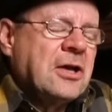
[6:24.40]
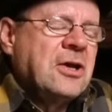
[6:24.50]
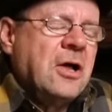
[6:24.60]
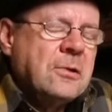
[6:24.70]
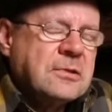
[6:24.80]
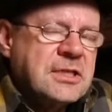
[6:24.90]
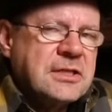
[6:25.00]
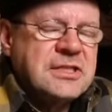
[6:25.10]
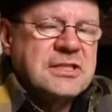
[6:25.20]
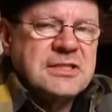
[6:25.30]
cult
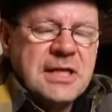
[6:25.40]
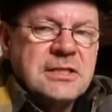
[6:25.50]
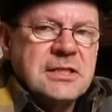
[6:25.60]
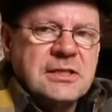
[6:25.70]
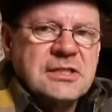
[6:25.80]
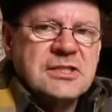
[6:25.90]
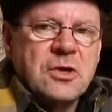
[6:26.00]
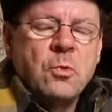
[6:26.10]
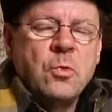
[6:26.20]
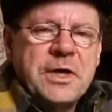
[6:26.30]

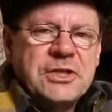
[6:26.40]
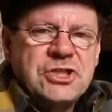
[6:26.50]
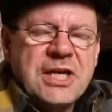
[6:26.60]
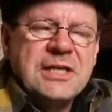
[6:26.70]
status, which